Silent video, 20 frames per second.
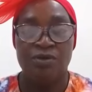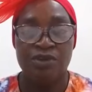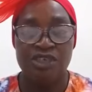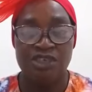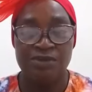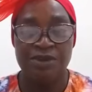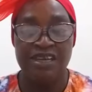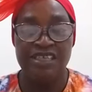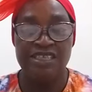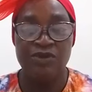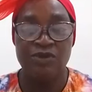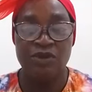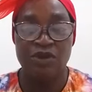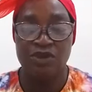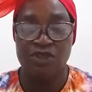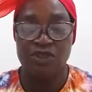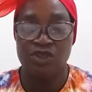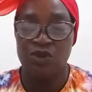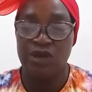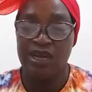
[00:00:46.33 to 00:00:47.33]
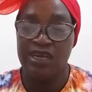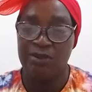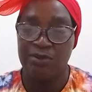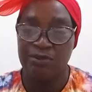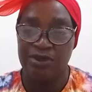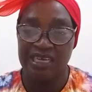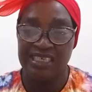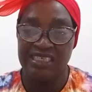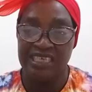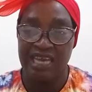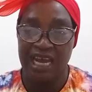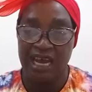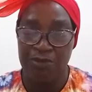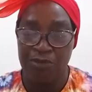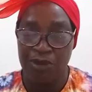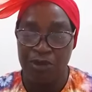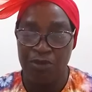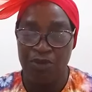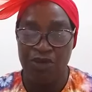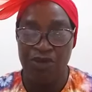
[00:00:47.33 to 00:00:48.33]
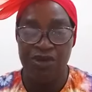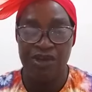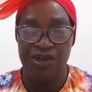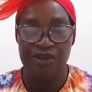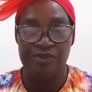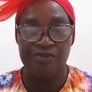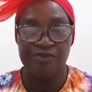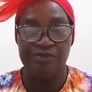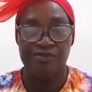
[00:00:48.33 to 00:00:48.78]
Prosperity will continually bless our memory,